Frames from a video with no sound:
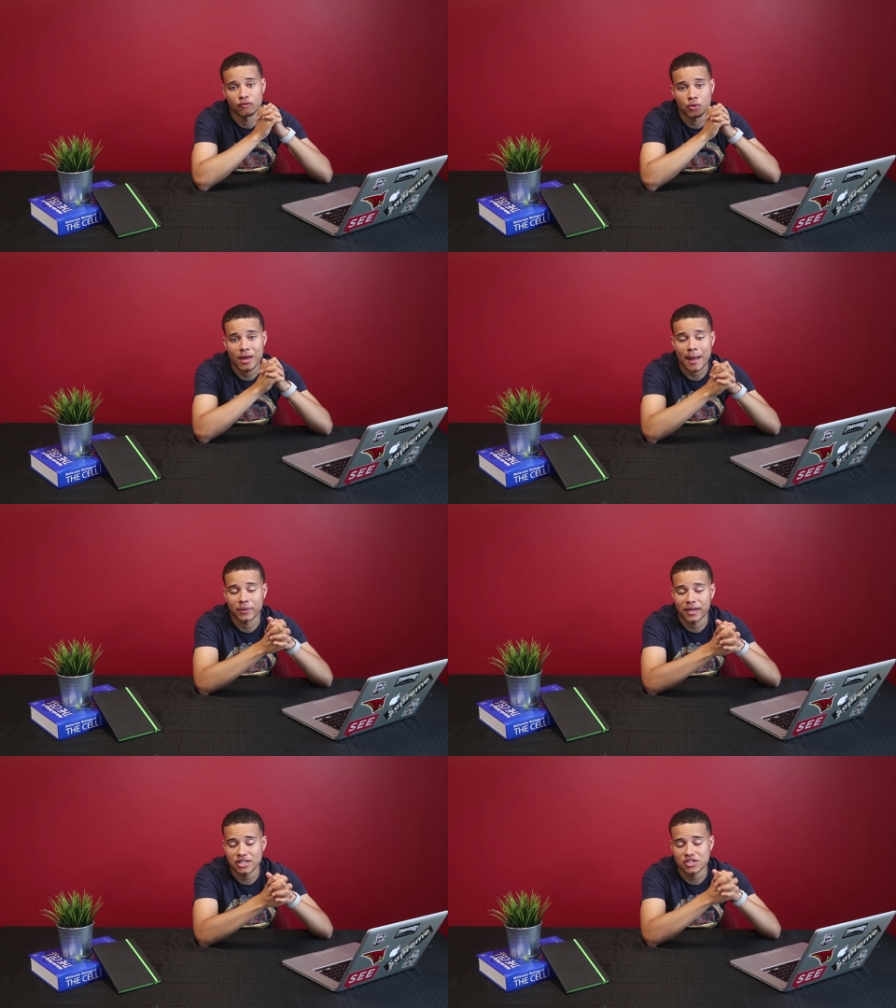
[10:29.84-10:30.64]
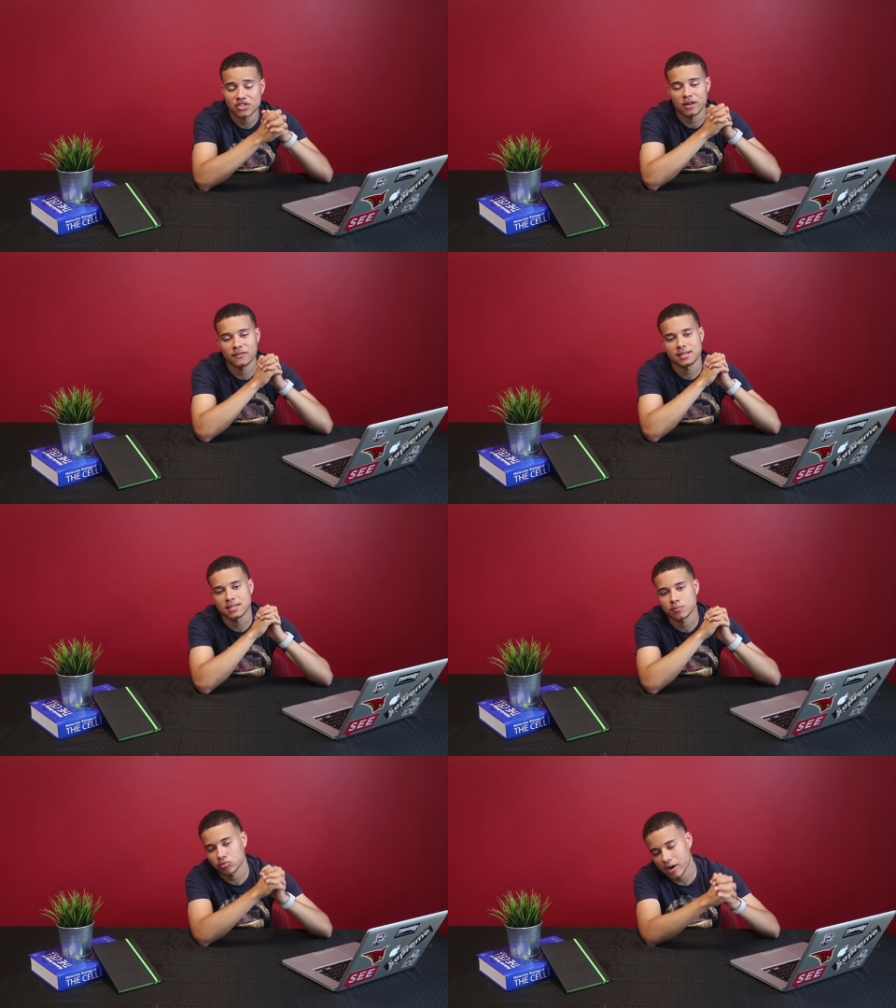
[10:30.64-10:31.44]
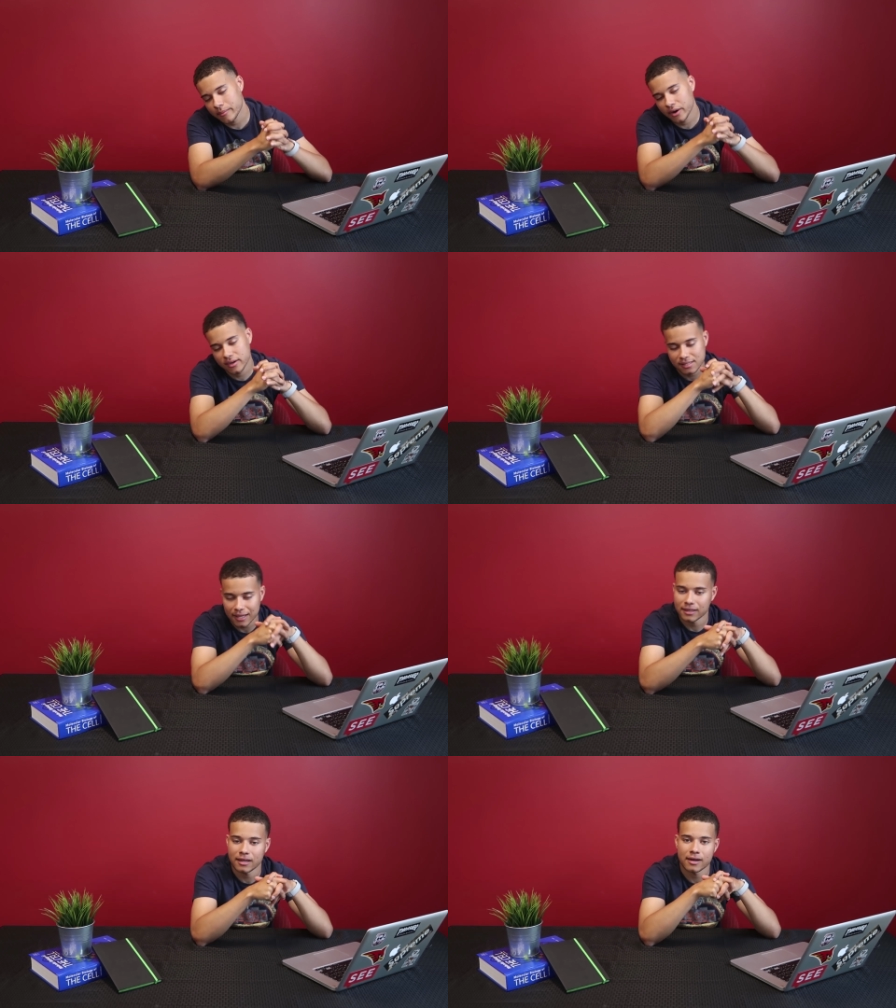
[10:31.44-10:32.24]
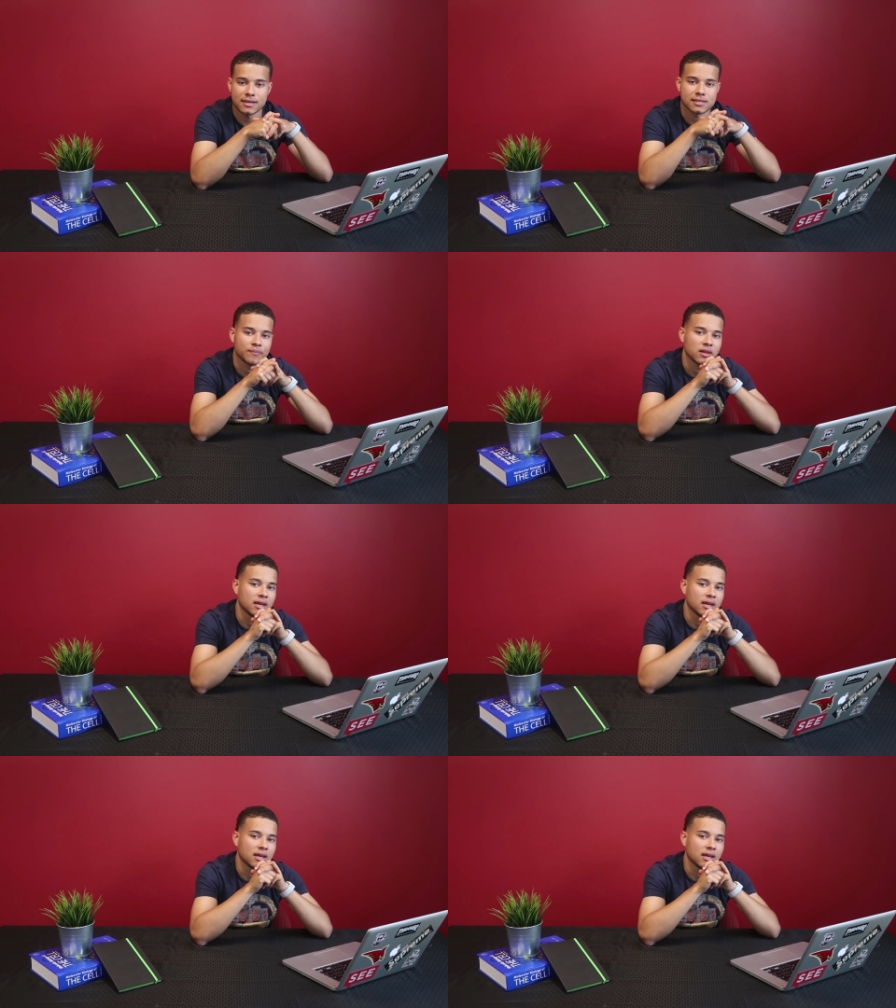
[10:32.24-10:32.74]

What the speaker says: to the application services, primary, secondaries.